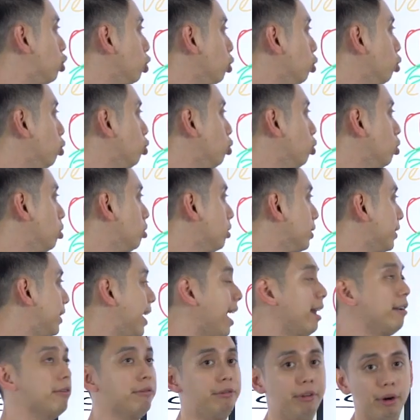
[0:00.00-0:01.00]
to
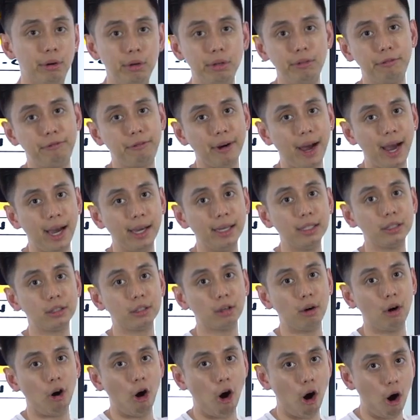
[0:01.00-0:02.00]
get verified
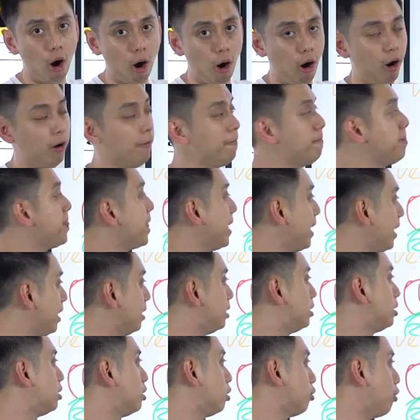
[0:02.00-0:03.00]
on
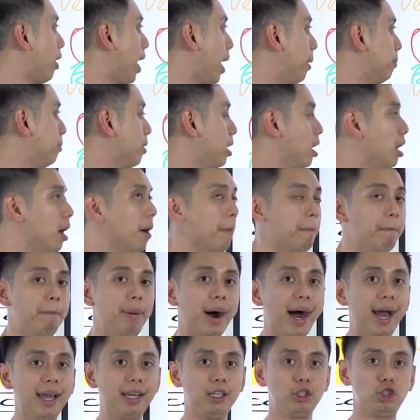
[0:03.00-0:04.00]
Instagram
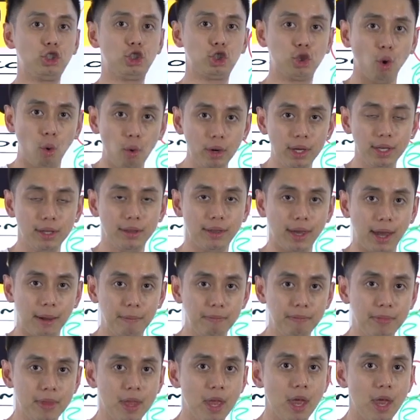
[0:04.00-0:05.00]
by showing them